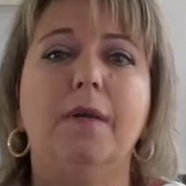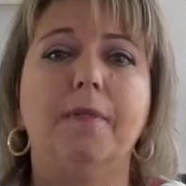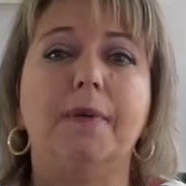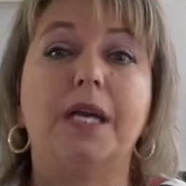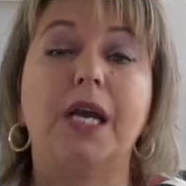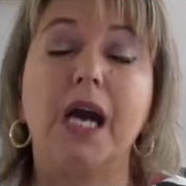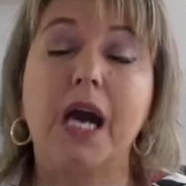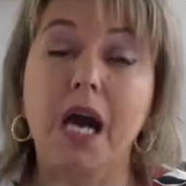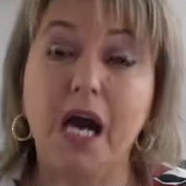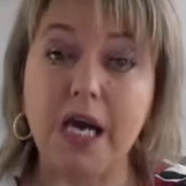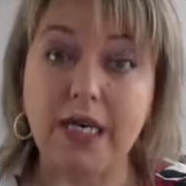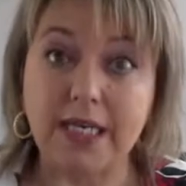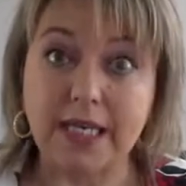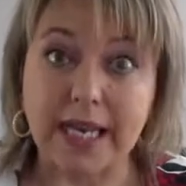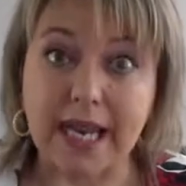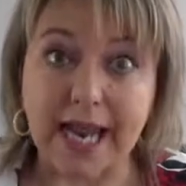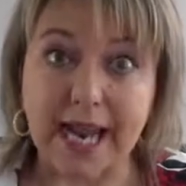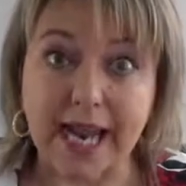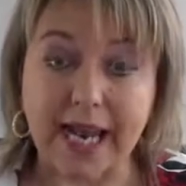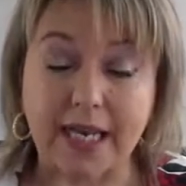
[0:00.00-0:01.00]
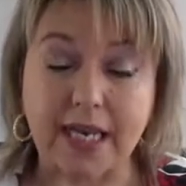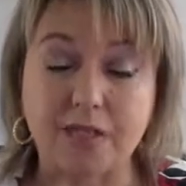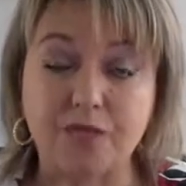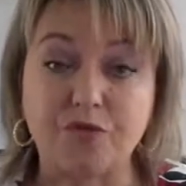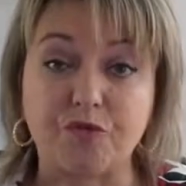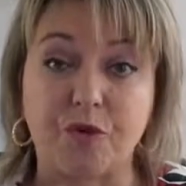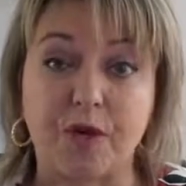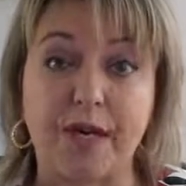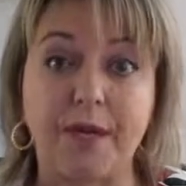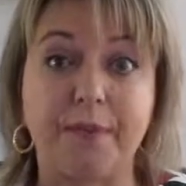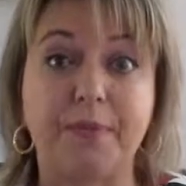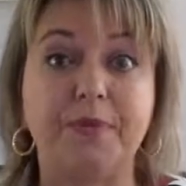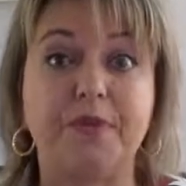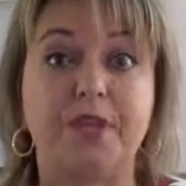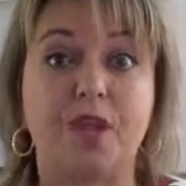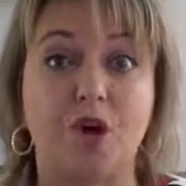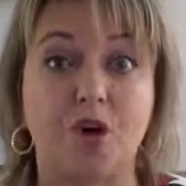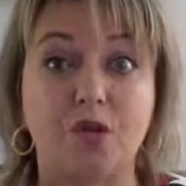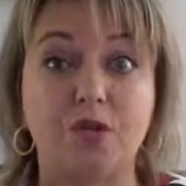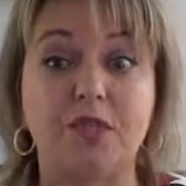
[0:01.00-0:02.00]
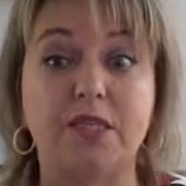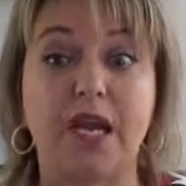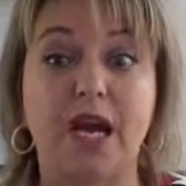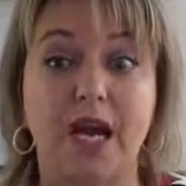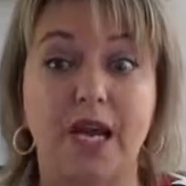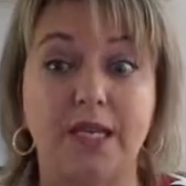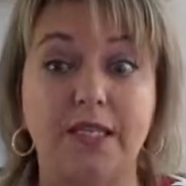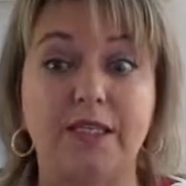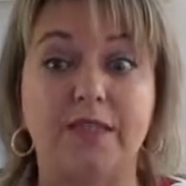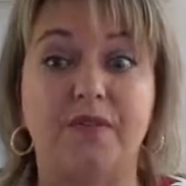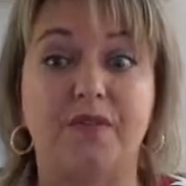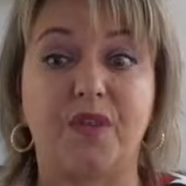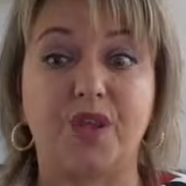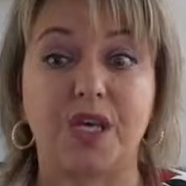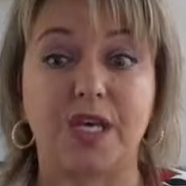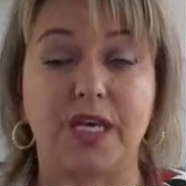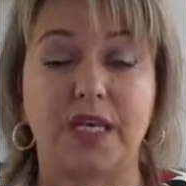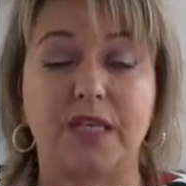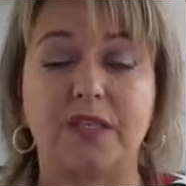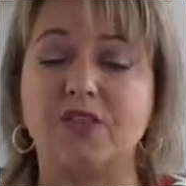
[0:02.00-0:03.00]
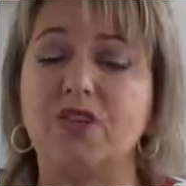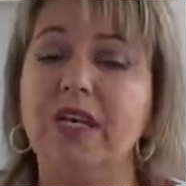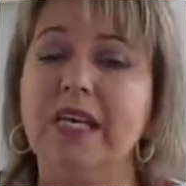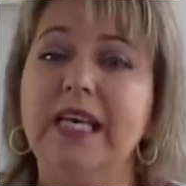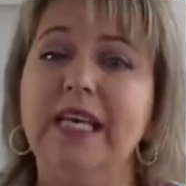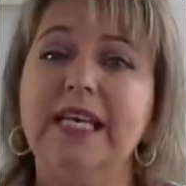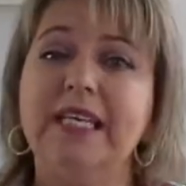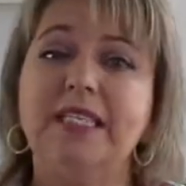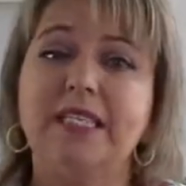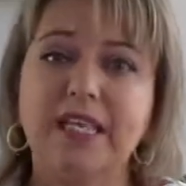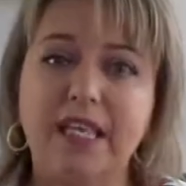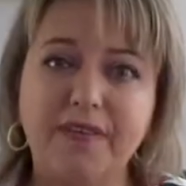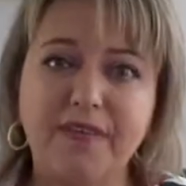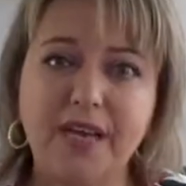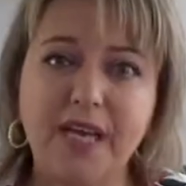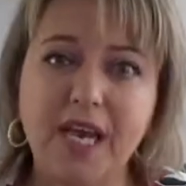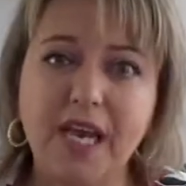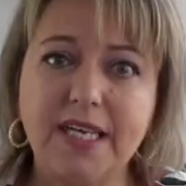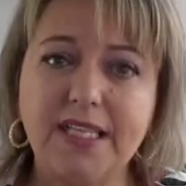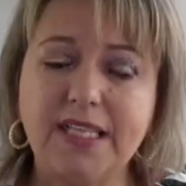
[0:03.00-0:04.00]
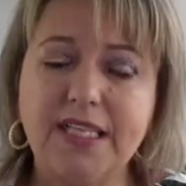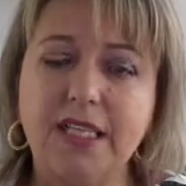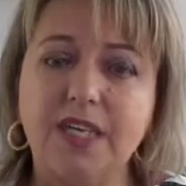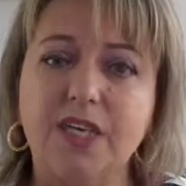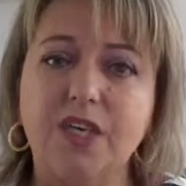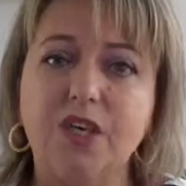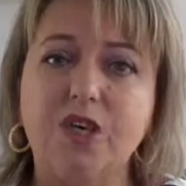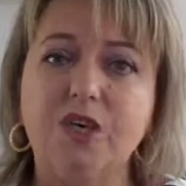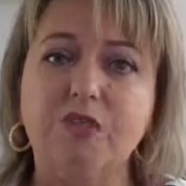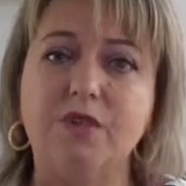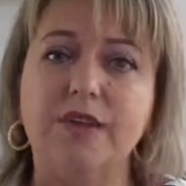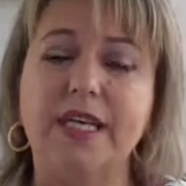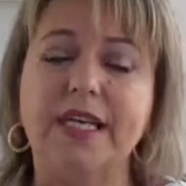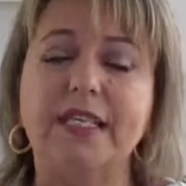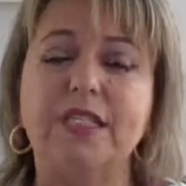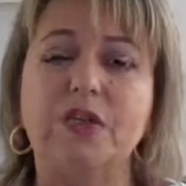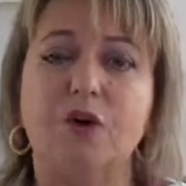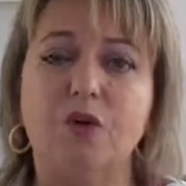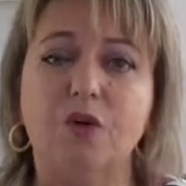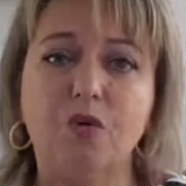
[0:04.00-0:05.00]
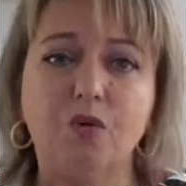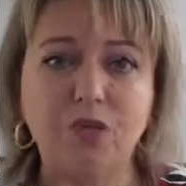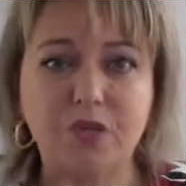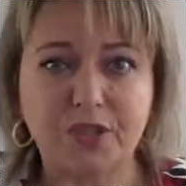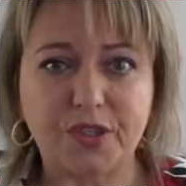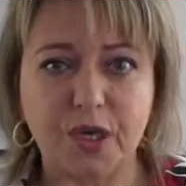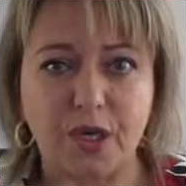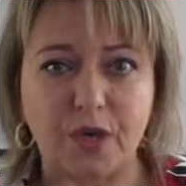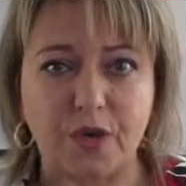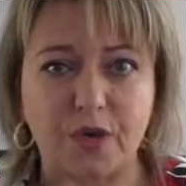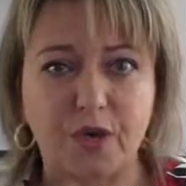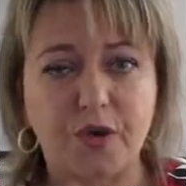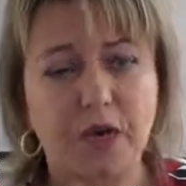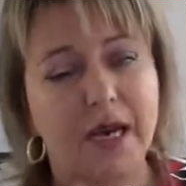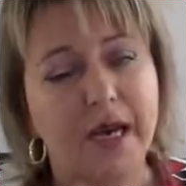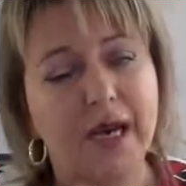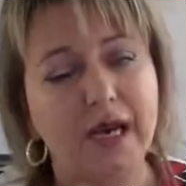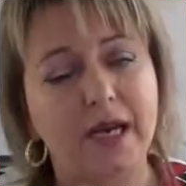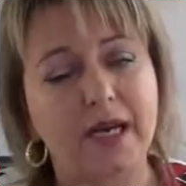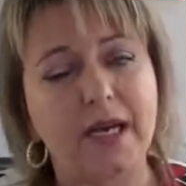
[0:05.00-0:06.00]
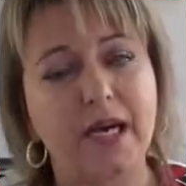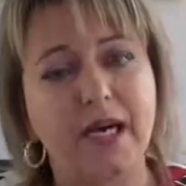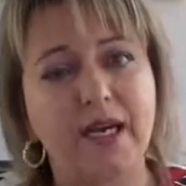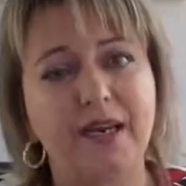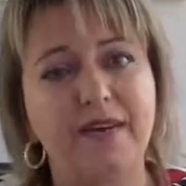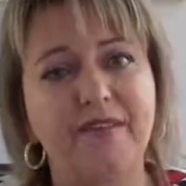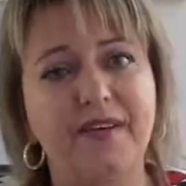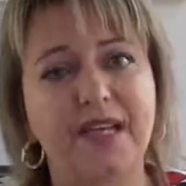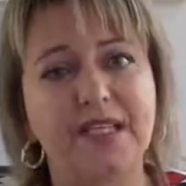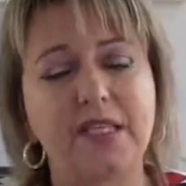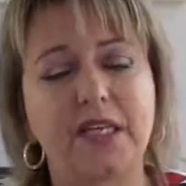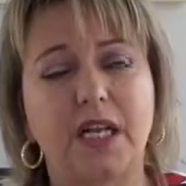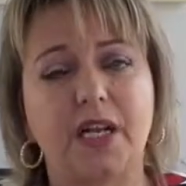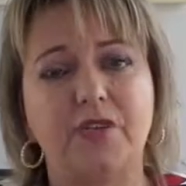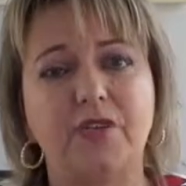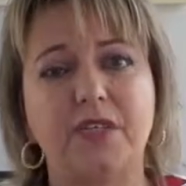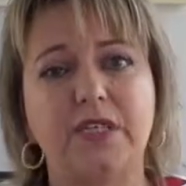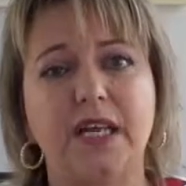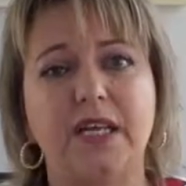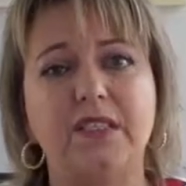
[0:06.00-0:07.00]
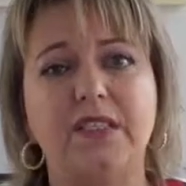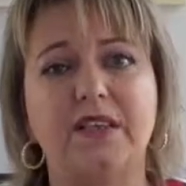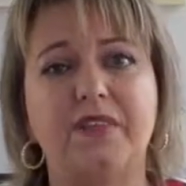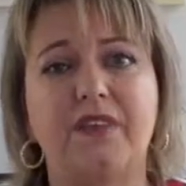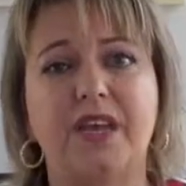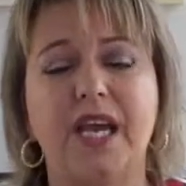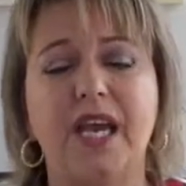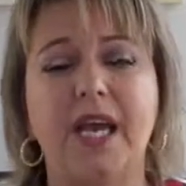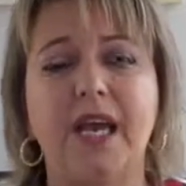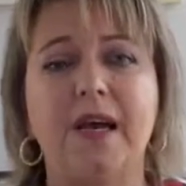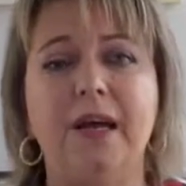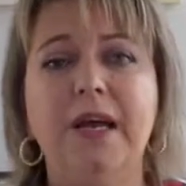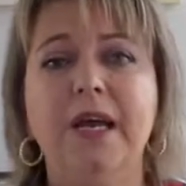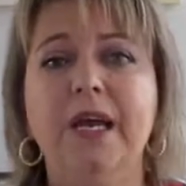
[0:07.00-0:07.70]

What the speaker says: cardiac drips, those kinds of things. CVICU is also cardiovascular intensive care,